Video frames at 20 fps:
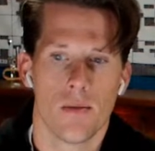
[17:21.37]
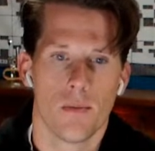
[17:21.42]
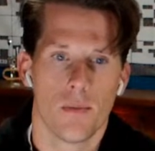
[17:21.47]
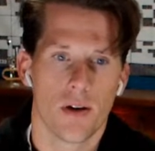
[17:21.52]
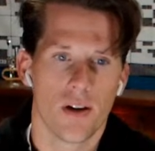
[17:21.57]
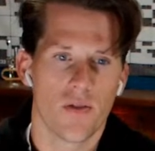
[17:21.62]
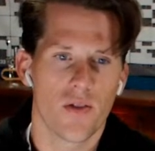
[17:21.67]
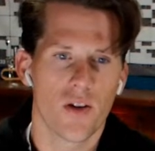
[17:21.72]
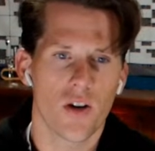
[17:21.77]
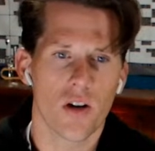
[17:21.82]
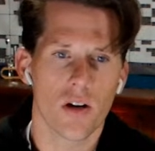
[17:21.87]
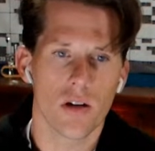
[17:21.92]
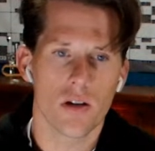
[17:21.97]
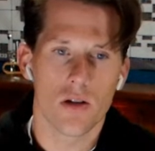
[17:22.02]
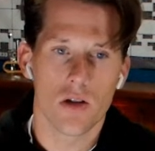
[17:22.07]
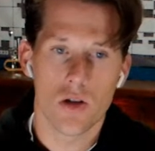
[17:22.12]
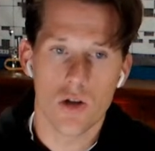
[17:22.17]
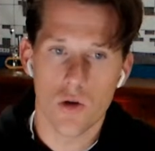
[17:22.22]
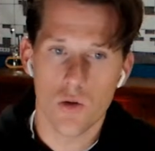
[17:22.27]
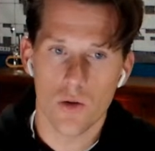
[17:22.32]
But if you're going to
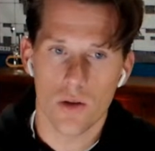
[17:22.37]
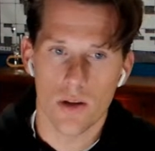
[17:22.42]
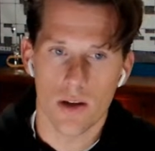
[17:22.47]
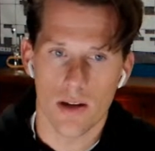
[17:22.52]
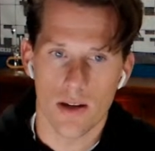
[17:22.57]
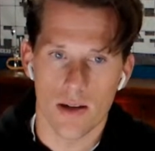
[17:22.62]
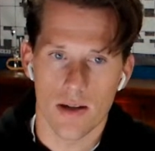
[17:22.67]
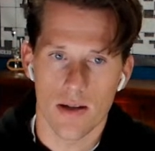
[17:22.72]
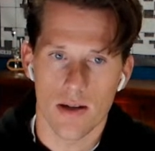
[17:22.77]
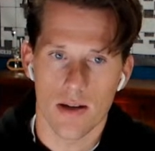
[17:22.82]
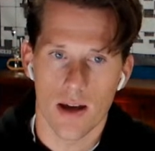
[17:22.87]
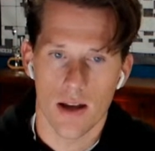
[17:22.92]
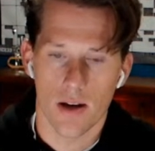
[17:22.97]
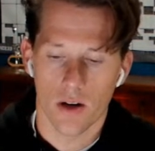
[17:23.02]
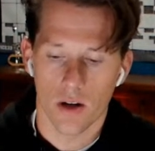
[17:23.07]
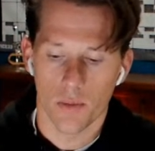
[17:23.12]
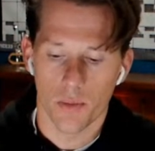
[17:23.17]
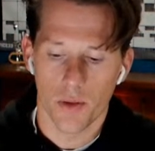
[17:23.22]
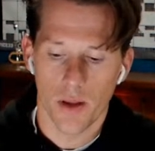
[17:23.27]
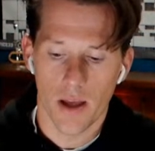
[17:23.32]
do this and
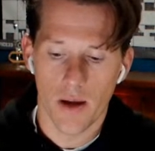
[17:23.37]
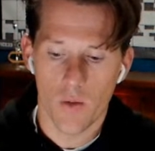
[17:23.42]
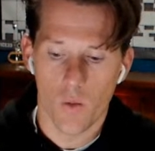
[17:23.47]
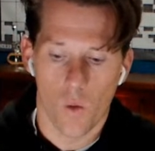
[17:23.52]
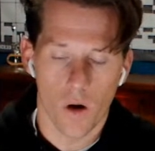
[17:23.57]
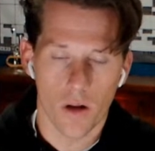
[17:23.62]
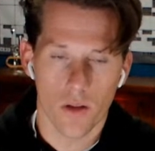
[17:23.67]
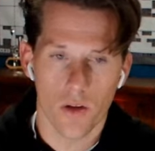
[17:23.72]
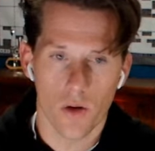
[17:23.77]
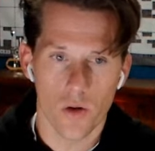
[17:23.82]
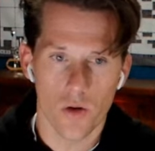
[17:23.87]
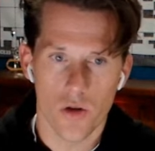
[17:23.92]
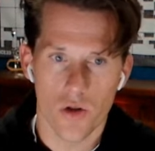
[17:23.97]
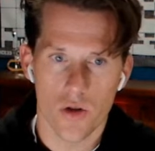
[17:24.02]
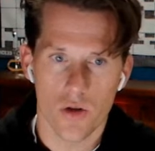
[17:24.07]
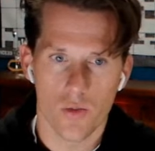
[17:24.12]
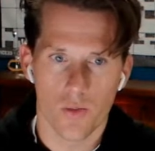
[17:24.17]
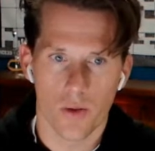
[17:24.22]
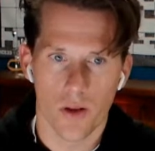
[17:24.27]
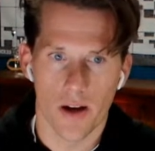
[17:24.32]
you're going to play one of those
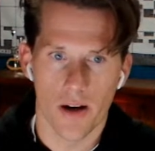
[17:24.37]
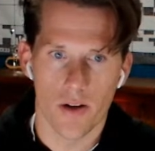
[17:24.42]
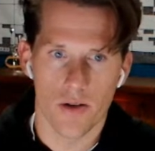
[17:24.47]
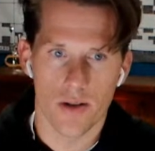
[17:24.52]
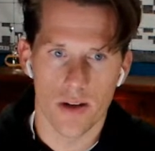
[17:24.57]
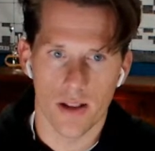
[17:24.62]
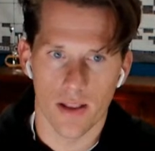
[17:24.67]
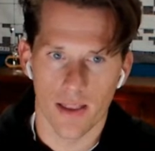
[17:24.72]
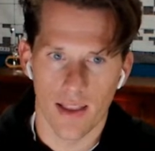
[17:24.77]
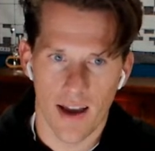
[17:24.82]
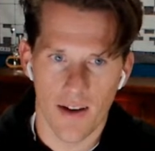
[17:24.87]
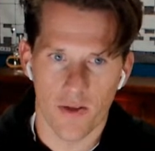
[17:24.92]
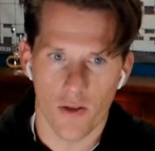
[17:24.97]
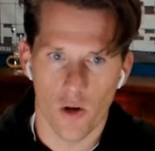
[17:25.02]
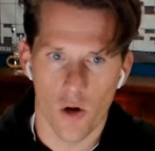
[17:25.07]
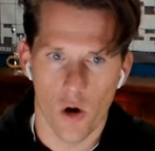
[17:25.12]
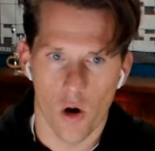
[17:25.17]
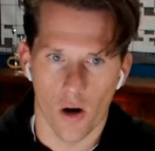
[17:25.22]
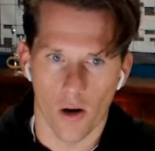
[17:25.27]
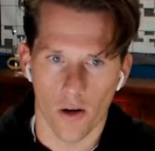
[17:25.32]
two players at left
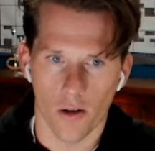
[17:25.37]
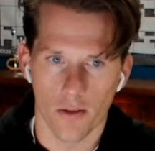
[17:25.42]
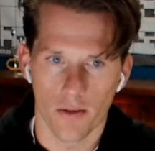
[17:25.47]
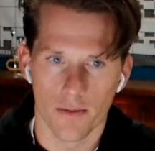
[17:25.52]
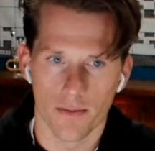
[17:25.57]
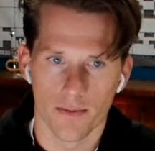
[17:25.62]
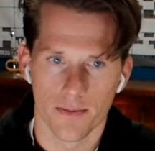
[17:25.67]
guard,